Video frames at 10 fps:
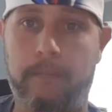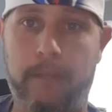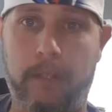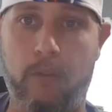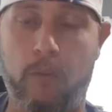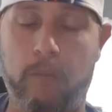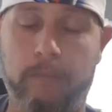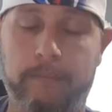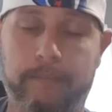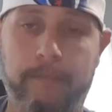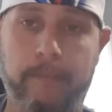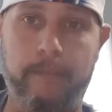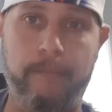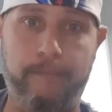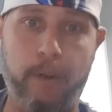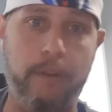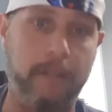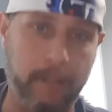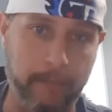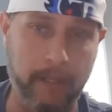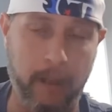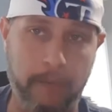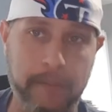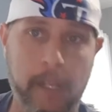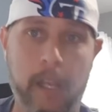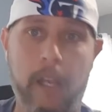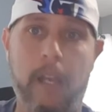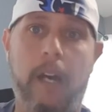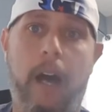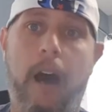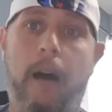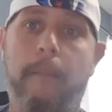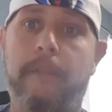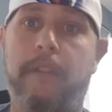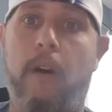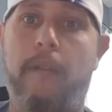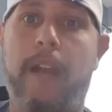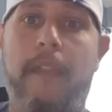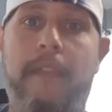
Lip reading: to purchase themselves. So I've got